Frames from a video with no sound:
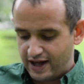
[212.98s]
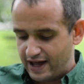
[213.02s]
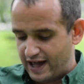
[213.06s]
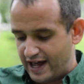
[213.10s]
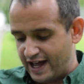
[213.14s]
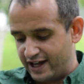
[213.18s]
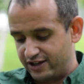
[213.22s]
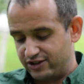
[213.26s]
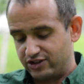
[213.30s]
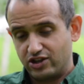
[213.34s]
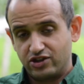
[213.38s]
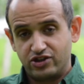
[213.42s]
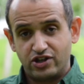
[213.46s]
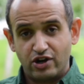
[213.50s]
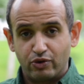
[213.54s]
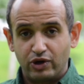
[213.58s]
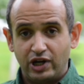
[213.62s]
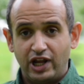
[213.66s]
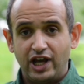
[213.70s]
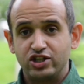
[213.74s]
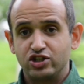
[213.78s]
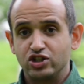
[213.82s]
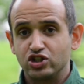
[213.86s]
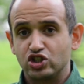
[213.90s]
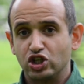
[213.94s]
and the
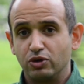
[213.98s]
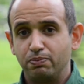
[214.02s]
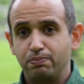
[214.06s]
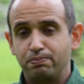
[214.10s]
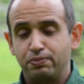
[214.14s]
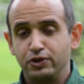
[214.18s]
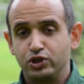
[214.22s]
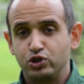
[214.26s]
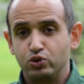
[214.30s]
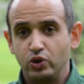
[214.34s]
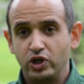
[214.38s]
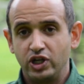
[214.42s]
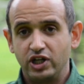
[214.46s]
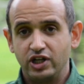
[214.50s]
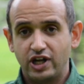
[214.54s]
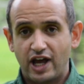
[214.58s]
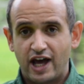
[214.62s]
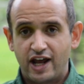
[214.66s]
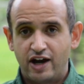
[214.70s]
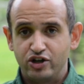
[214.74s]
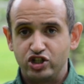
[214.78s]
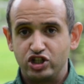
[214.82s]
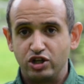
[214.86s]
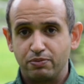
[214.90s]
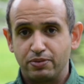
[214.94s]
relationship between
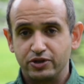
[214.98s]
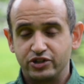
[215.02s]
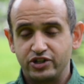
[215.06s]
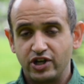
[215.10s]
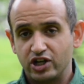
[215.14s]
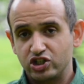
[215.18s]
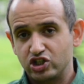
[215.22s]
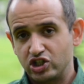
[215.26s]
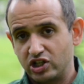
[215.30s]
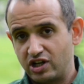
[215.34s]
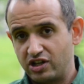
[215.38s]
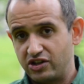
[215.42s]
energy production